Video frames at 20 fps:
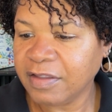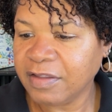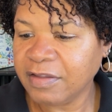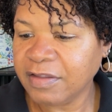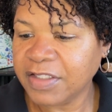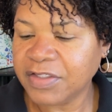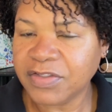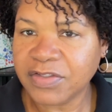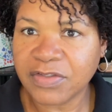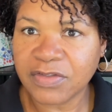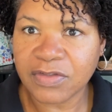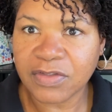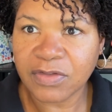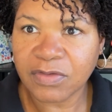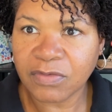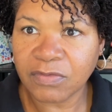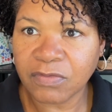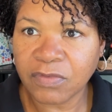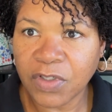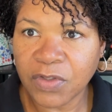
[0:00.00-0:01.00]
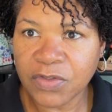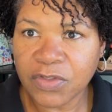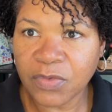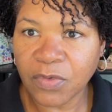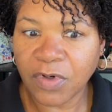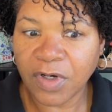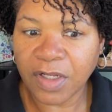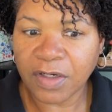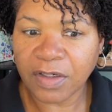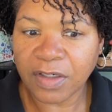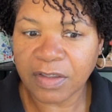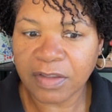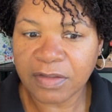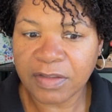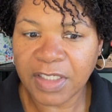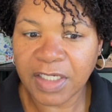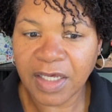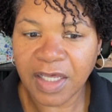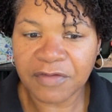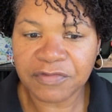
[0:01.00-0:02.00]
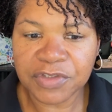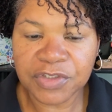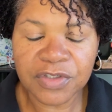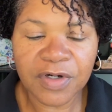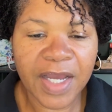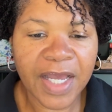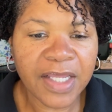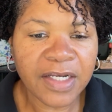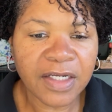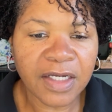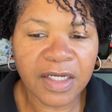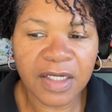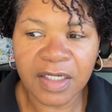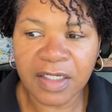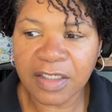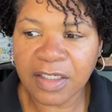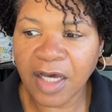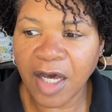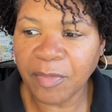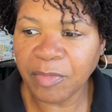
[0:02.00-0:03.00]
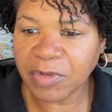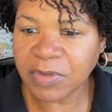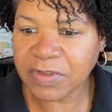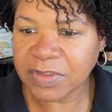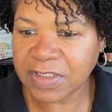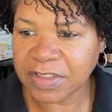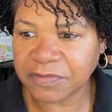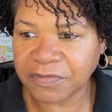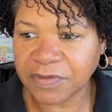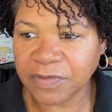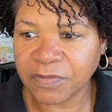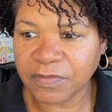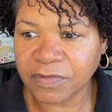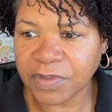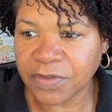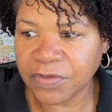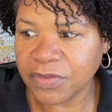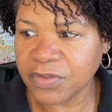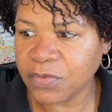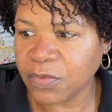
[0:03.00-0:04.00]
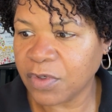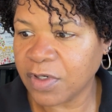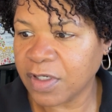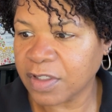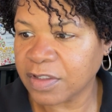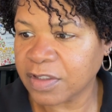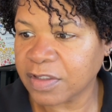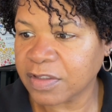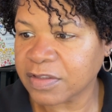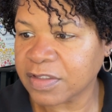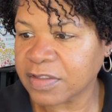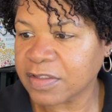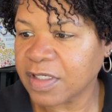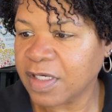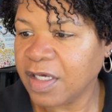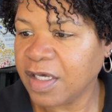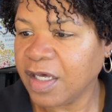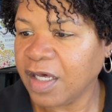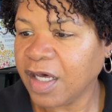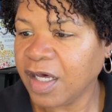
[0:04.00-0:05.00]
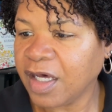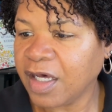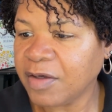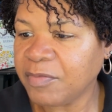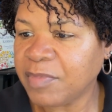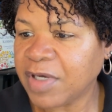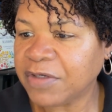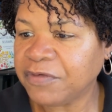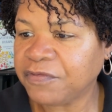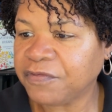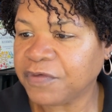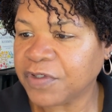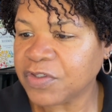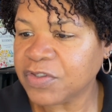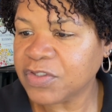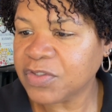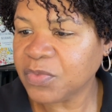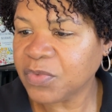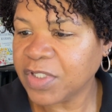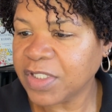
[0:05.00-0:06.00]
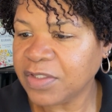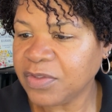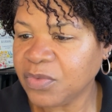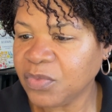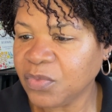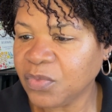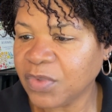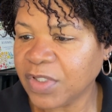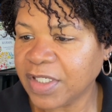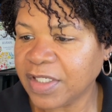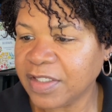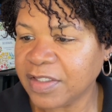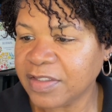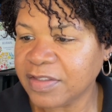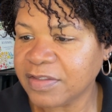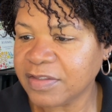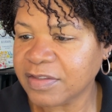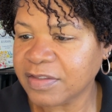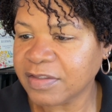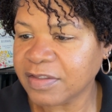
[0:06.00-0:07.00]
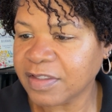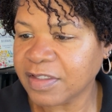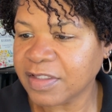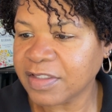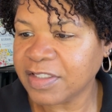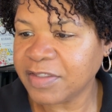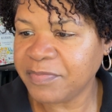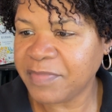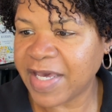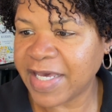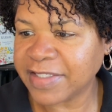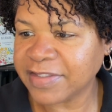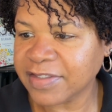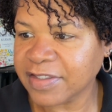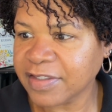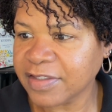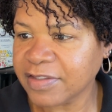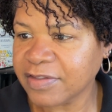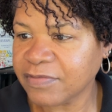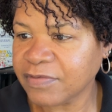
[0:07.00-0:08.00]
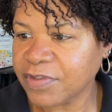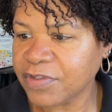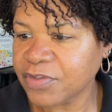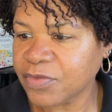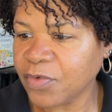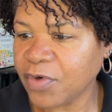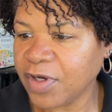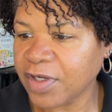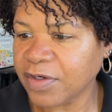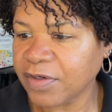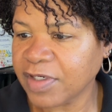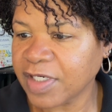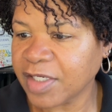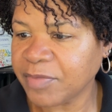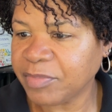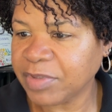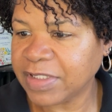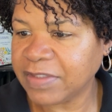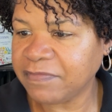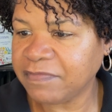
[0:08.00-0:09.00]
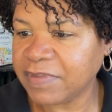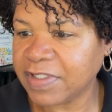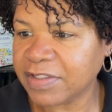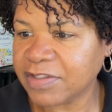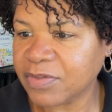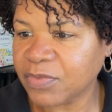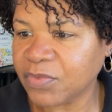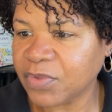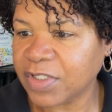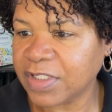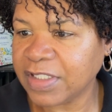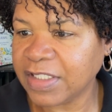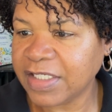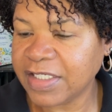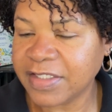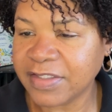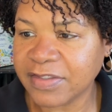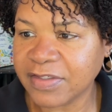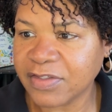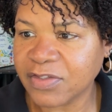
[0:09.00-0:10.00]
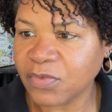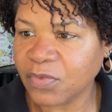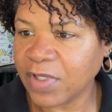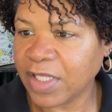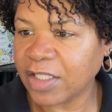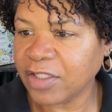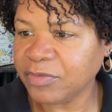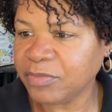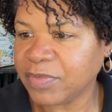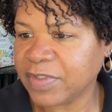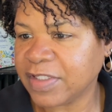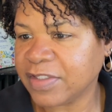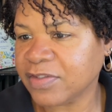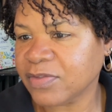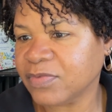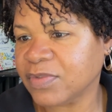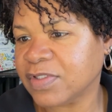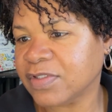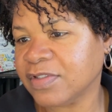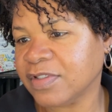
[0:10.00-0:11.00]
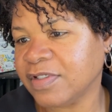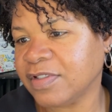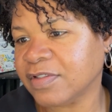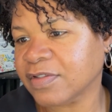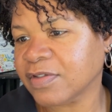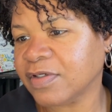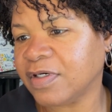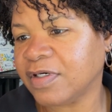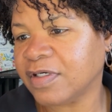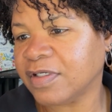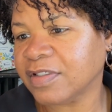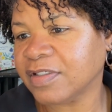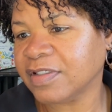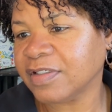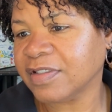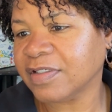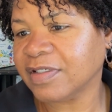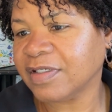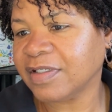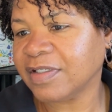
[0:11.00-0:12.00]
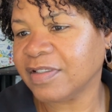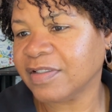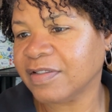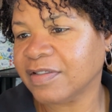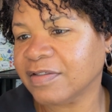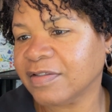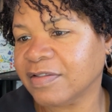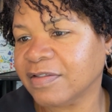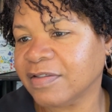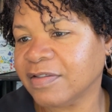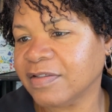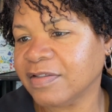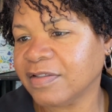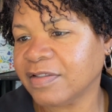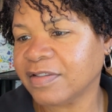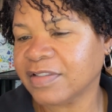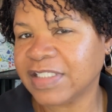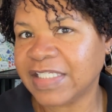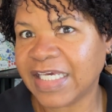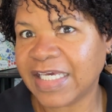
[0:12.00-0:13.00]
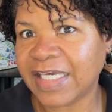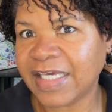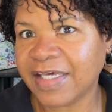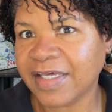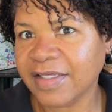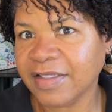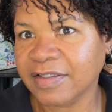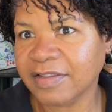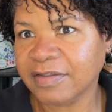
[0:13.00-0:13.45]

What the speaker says: this rose water. Now, I've tried a couple of different rose waters. My first one was a Damascus rose water, and I believe this one is as well, but this one is called Altea,